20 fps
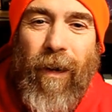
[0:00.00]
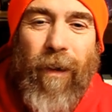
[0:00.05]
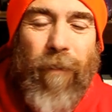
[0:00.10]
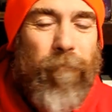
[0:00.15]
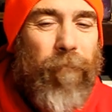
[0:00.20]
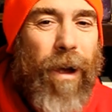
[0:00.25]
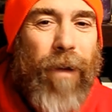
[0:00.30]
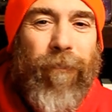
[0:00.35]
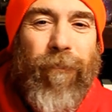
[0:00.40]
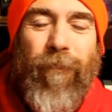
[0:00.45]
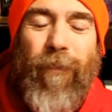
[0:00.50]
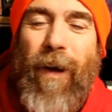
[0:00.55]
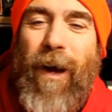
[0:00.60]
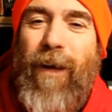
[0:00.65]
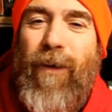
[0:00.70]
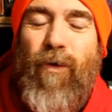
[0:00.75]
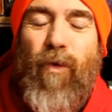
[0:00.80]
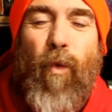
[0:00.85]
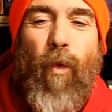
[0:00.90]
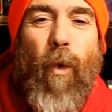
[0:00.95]
My
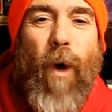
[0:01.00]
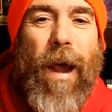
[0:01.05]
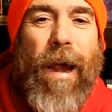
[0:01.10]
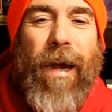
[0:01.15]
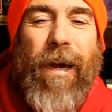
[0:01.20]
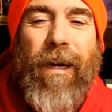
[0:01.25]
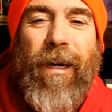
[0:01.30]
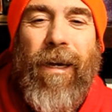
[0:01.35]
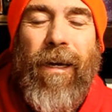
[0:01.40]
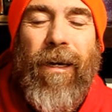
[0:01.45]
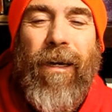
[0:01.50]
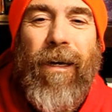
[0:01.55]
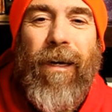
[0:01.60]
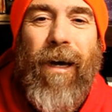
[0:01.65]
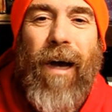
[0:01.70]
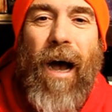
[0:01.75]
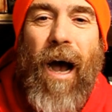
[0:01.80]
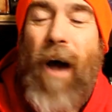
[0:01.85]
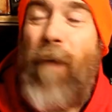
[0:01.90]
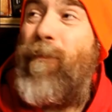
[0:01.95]
friends, wake
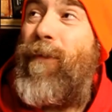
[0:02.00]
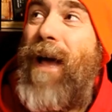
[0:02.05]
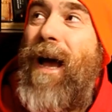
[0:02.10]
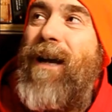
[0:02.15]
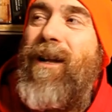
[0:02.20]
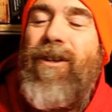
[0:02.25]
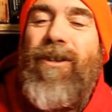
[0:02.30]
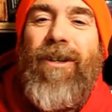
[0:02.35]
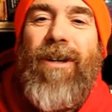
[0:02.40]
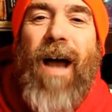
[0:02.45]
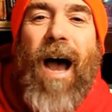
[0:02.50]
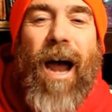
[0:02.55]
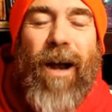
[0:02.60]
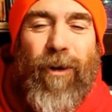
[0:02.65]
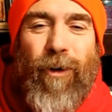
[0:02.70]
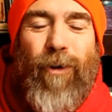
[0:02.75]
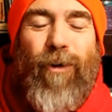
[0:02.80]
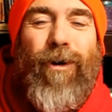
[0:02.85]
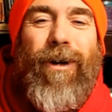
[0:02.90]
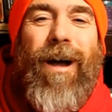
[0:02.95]
up. That is not
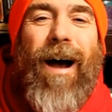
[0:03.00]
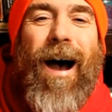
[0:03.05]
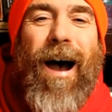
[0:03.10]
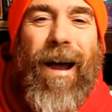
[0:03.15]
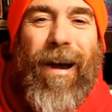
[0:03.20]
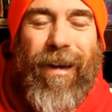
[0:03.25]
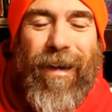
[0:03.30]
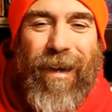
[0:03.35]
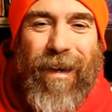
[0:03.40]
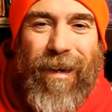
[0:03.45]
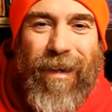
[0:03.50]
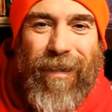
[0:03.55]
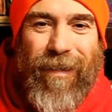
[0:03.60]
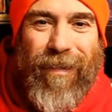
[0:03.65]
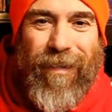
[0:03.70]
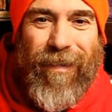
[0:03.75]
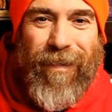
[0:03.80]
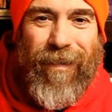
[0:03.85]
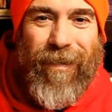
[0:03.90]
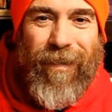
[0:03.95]
who God
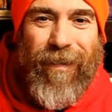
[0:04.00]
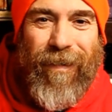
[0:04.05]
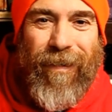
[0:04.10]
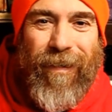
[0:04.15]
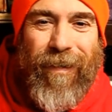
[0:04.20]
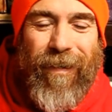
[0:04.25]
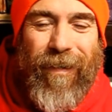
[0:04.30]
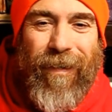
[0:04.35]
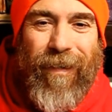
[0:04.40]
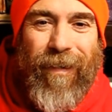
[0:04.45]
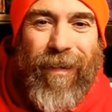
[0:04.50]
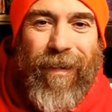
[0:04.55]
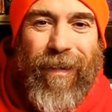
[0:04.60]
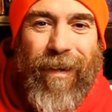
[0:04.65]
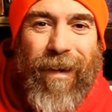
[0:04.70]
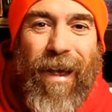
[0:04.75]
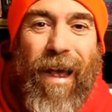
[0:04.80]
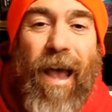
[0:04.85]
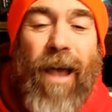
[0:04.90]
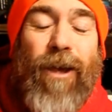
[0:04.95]
is.
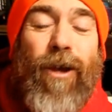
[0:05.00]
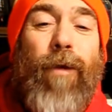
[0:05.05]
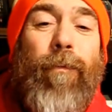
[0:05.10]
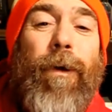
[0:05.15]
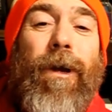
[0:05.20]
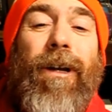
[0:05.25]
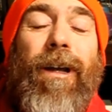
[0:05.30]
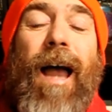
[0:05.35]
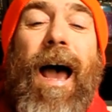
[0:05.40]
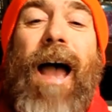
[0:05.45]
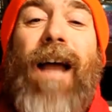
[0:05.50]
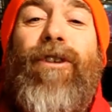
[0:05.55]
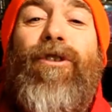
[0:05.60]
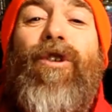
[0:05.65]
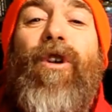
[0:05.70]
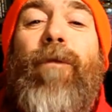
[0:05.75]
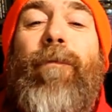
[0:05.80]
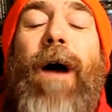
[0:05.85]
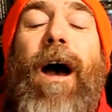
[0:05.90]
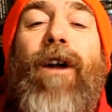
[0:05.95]
You've been lied
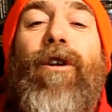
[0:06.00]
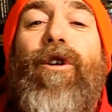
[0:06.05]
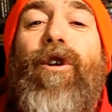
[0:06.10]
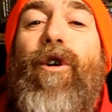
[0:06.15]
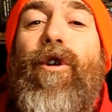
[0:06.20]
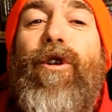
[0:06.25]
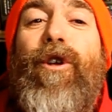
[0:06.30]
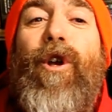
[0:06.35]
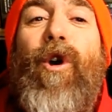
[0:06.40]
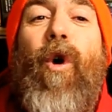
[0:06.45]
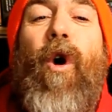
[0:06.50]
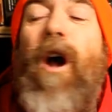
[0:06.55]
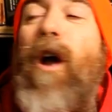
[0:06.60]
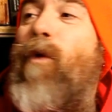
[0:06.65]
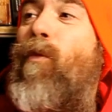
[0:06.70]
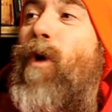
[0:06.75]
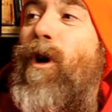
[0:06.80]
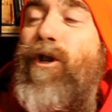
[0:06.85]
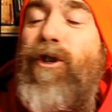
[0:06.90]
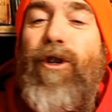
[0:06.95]
to about who you are
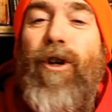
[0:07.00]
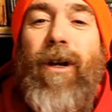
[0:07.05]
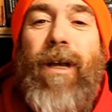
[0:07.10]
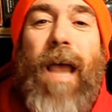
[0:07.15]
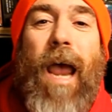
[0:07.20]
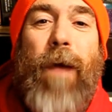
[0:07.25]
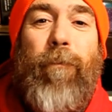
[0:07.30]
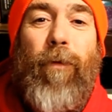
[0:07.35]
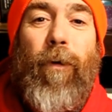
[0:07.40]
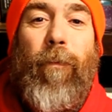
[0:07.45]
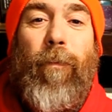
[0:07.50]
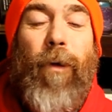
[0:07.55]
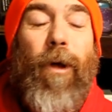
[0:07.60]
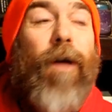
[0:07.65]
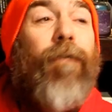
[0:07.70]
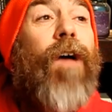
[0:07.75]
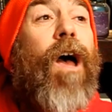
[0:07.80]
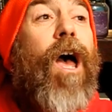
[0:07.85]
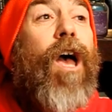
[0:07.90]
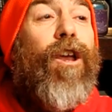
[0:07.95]
and what you're capable
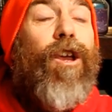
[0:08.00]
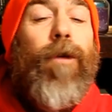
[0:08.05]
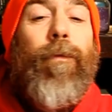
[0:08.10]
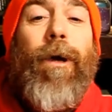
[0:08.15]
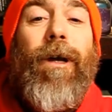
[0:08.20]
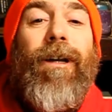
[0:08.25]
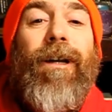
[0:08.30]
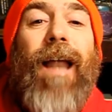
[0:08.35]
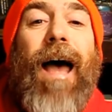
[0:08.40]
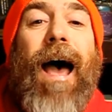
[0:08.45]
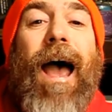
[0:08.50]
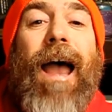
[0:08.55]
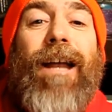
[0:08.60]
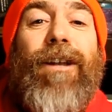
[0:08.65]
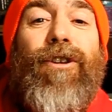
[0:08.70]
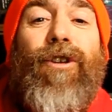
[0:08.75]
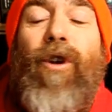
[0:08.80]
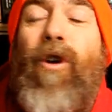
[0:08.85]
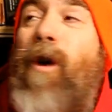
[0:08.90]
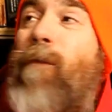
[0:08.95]
of. You've been
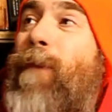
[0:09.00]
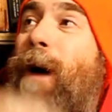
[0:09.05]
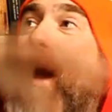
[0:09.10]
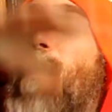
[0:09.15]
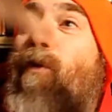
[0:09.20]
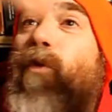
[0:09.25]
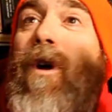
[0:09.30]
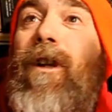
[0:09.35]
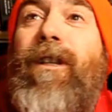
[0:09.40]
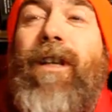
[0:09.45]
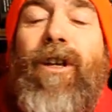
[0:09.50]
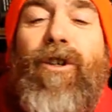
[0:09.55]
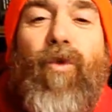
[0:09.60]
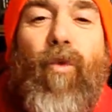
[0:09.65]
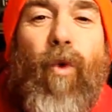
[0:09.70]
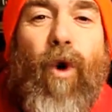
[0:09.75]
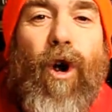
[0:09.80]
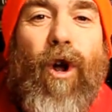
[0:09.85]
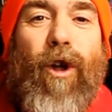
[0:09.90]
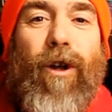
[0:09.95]
lied to about what this
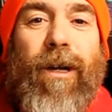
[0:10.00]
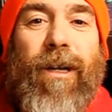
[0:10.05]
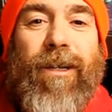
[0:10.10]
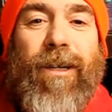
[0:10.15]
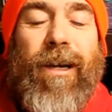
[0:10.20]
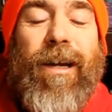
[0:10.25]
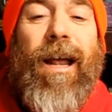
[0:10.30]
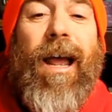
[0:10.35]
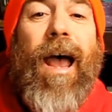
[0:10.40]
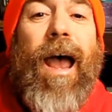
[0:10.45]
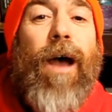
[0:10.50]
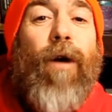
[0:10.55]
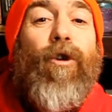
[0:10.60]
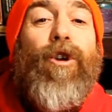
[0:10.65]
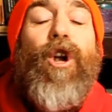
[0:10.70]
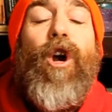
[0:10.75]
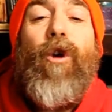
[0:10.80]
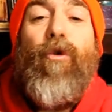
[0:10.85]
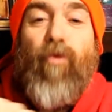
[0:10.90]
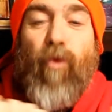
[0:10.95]
world is and
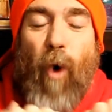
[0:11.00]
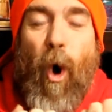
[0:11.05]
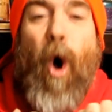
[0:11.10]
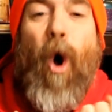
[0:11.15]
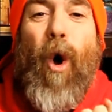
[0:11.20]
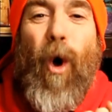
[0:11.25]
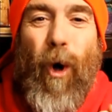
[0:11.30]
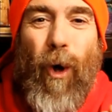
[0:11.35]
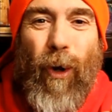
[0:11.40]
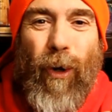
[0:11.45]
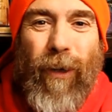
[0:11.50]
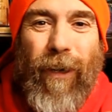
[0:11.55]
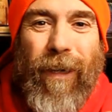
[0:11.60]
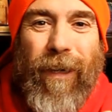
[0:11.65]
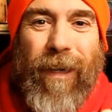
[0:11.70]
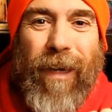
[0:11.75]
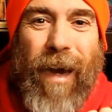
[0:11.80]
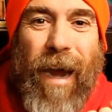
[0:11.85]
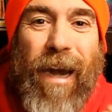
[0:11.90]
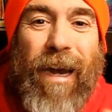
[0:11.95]
your role
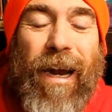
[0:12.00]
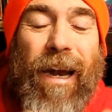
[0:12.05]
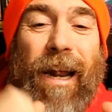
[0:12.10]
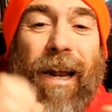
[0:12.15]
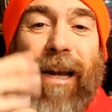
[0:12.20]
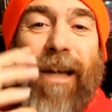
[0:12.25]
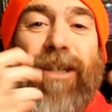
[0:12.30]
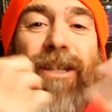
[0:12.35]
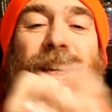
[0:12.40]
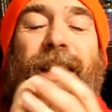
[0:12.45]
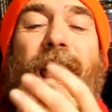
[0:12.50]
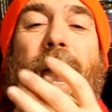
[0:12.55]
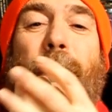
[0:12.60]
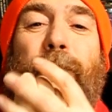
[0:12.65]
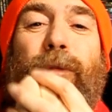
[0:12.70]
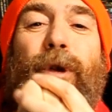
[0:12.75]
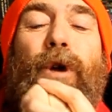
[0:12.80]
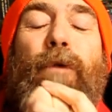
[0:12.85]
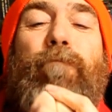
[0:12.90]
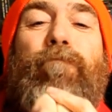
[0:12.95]
in it, and it's
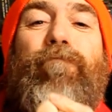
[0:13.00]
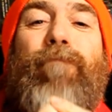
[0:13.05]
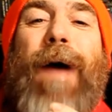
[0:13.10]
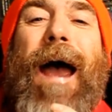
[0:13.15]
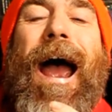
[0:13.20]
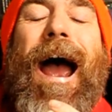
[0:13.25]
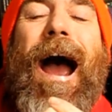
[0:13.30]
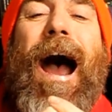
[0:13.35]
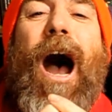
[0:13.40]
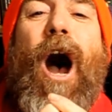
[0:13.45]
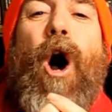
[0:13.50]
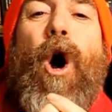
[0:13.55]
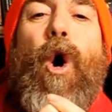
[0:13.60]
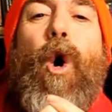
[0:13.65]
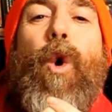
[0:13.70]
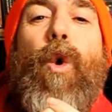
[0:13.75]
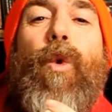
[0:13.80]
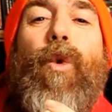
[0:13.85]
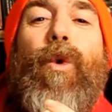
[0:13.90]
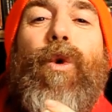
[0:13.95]
kept you
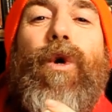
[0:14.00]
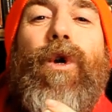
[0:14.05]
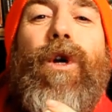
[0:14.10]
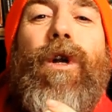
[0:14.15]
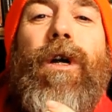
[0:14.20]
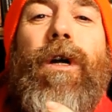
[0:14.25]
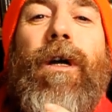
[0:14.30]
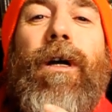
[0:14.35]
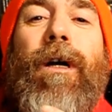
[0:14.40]
bound